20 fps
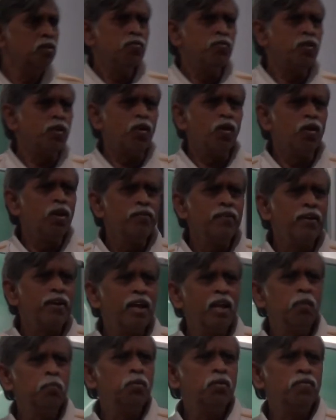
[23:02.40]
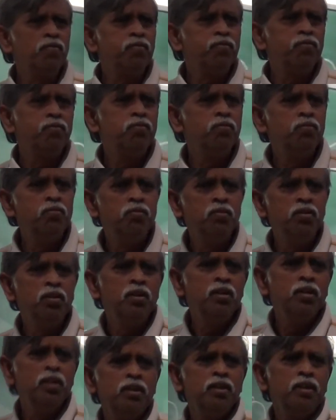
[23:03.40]
are all in the realm of
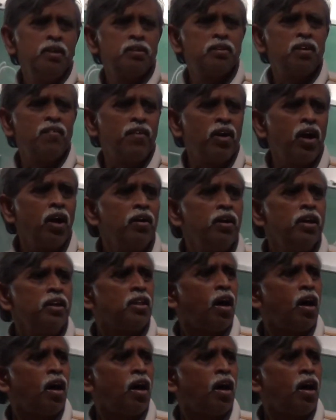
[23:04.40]
700,